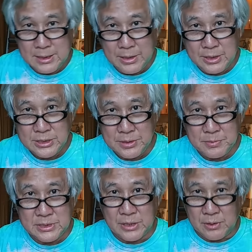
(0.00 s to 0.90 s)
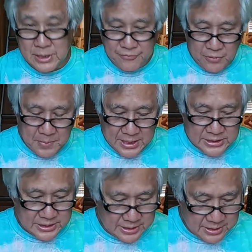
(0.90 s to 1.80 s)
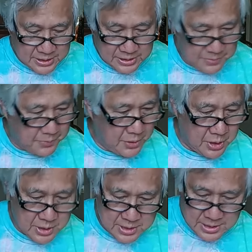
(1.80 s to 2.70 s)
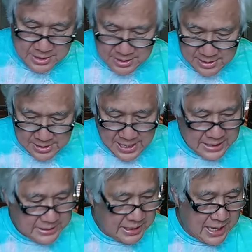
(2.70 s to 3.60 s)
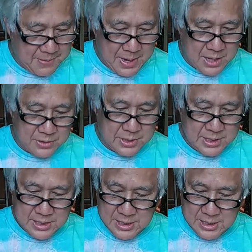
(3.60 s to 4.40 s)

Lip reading: Now here's some general information on the book as it came out.